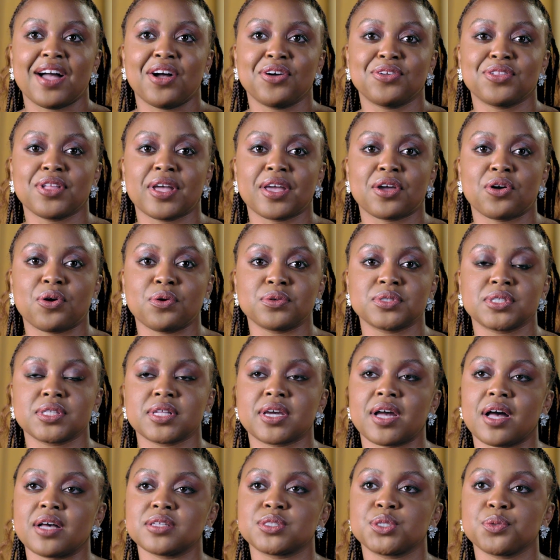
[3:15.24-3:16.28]
I'll like go to the
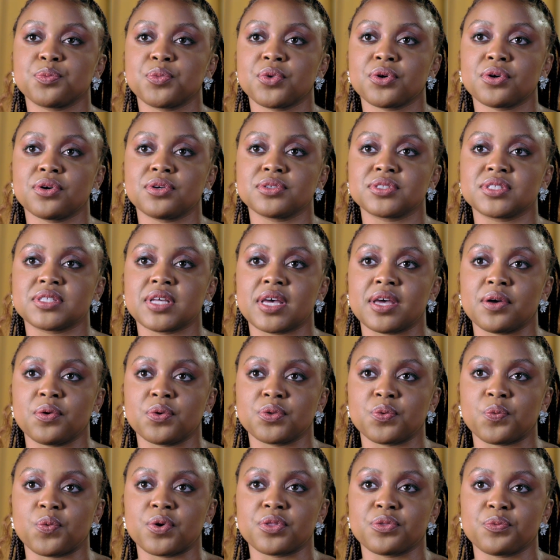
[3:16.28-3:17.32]
Gossip Girl set
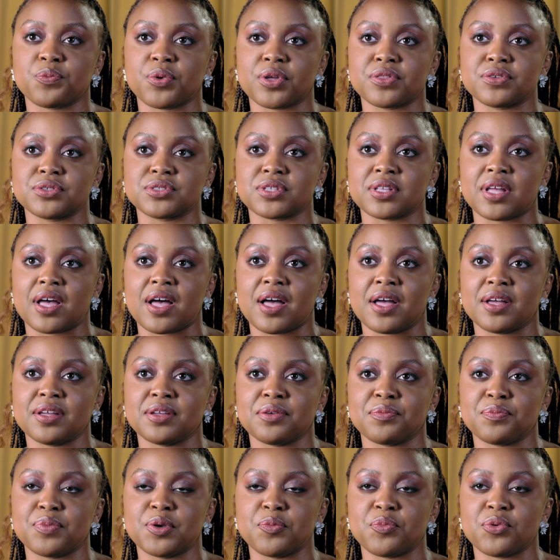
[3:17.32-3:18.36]
on the Warner Brothers lot
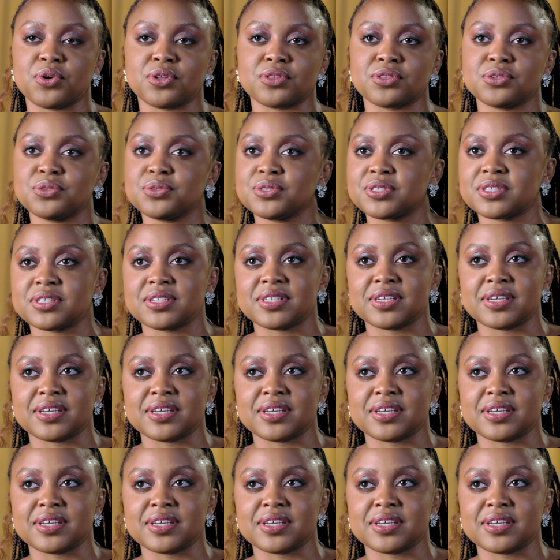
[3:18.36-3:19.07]
and people are losing